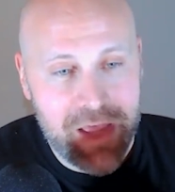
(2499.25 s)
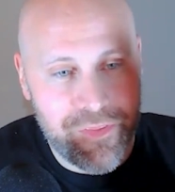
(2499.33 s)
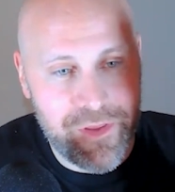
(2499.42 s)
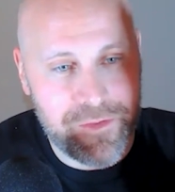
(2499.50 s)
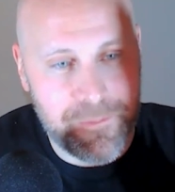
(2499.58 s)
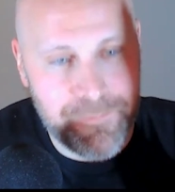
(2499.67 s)

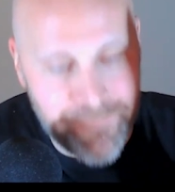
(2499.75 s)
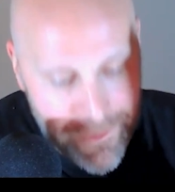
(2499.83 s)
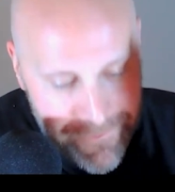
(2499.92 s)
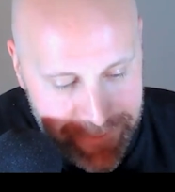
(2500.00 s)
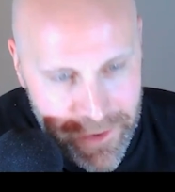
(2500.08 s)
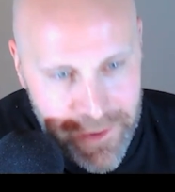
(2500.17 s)

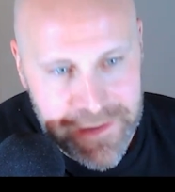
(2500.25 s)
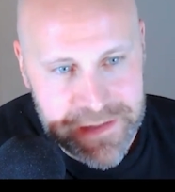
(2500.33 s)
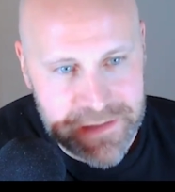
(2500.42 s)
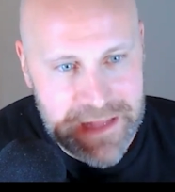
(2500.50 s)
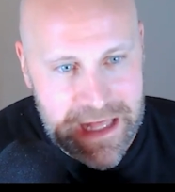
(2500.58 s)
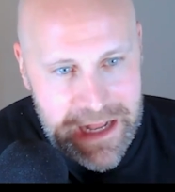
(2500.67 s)
The folks
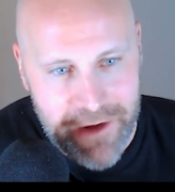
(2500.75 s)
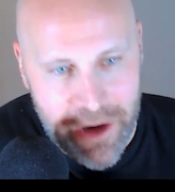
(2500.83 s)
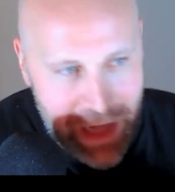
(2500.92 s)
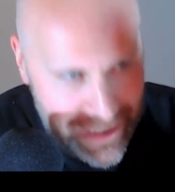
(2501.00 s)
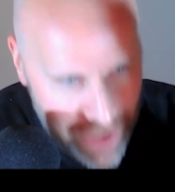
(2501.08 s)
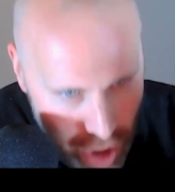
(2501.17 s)
that are
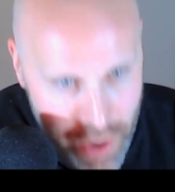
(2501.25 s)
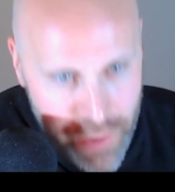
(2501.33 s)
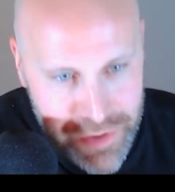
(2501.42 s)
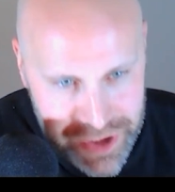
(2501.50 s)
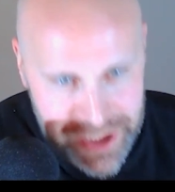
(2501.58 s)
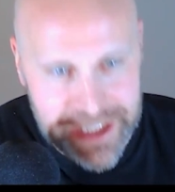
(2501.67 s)
like
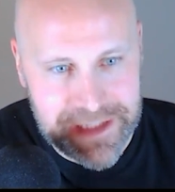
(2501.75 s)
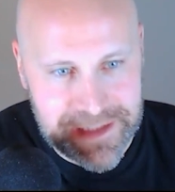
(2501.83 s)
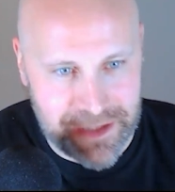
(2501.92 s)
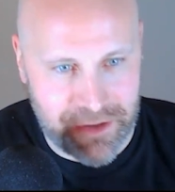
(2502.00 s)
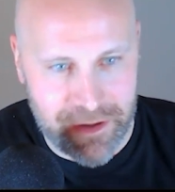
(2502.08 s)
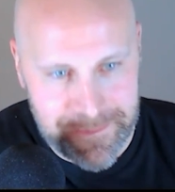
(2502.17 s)
OGs
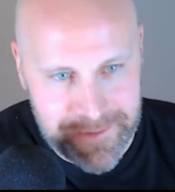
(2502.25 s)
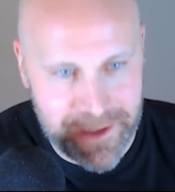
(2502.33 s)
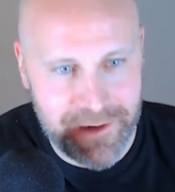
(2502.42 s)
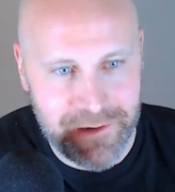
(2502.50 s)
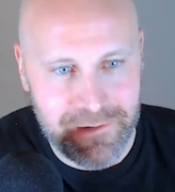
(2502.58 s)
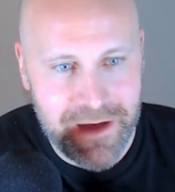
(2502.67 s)
in
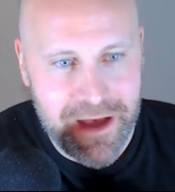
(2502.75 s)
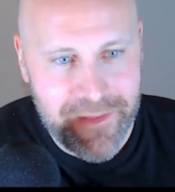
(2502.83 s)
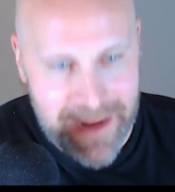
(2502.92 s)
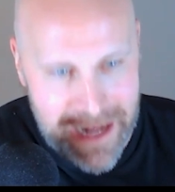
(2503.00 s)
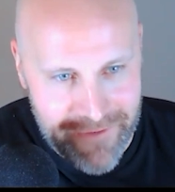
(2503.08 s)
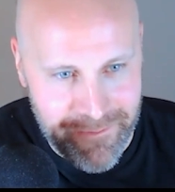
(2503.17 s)
crypto
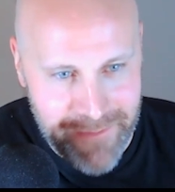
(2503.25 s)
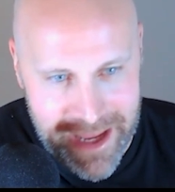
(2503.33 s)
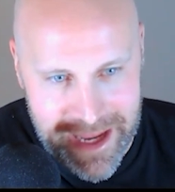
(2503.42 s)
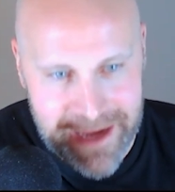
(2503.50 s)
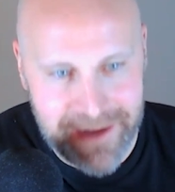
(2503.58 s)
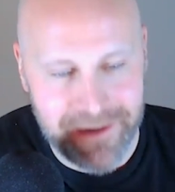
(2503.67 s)
that have
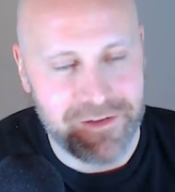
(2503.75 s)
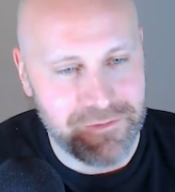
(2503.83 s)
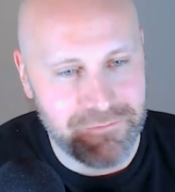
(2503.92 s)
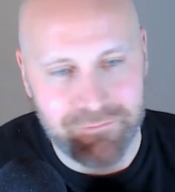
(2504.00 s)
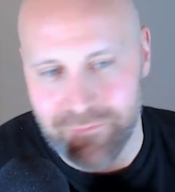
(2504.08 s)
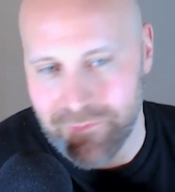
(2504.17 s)
made
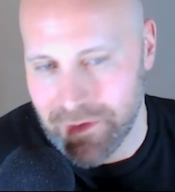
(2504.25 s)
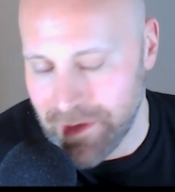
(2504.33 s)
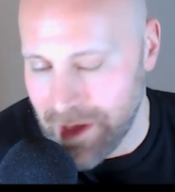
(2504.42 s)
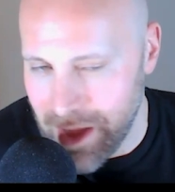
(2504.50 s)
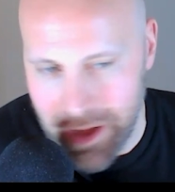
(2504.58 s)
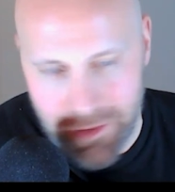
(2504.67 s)

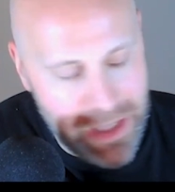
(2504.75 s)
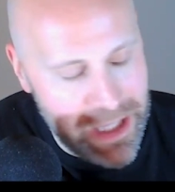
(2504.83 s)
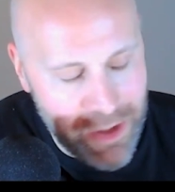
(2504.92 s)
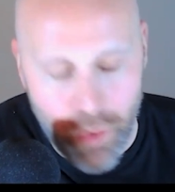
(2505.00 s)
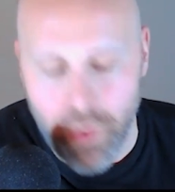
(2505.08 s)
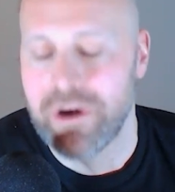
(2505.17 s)

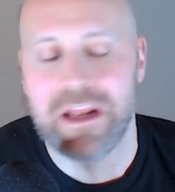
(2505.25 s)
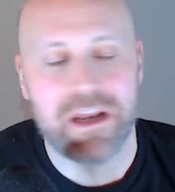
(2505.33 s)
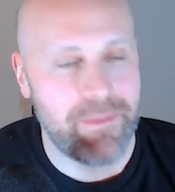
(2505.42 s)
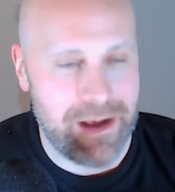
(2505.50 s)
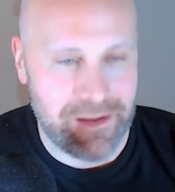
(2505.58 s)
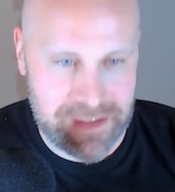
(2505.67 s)

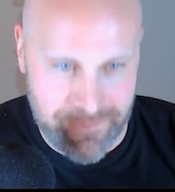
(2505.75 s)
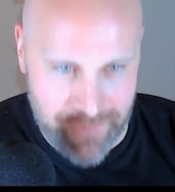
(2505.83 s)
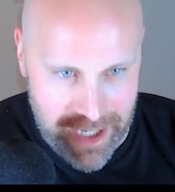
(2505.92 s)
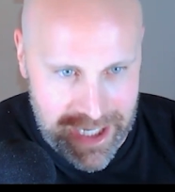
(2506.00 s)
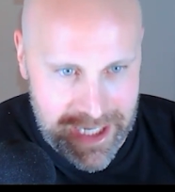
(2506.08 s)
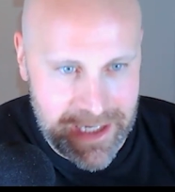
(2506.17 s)
inordinate amounts of
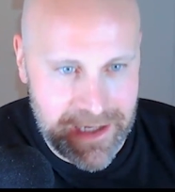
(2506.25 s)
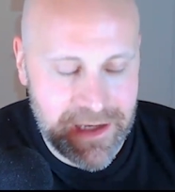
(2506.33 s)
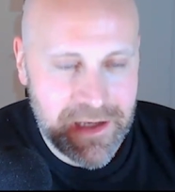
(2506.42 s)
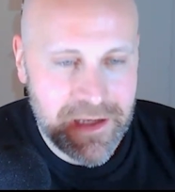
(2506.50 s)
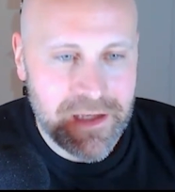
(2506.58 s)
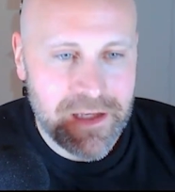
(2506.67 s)
money